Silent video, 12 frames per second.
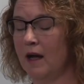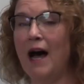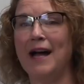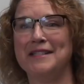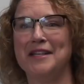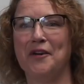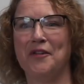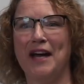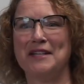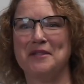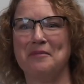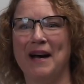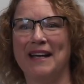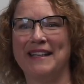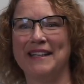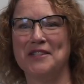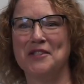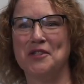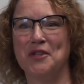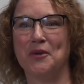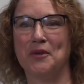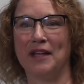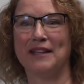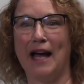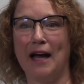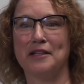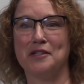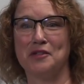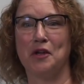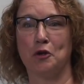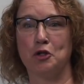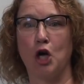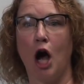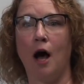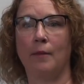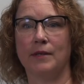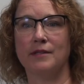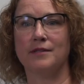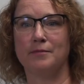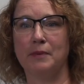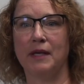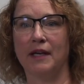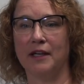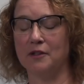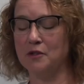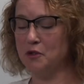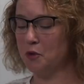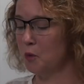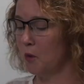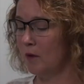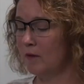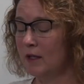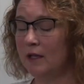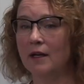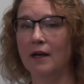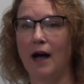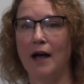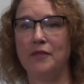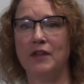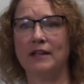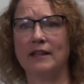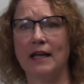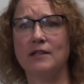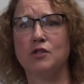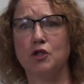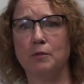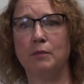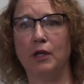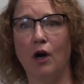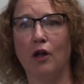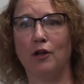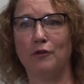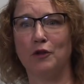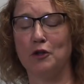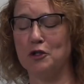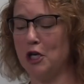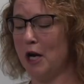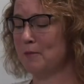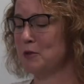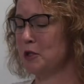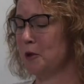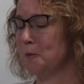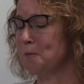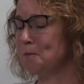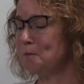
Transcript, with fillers: I tell that to my kids too, that that's their job is being in school. I think that should be all of your job too.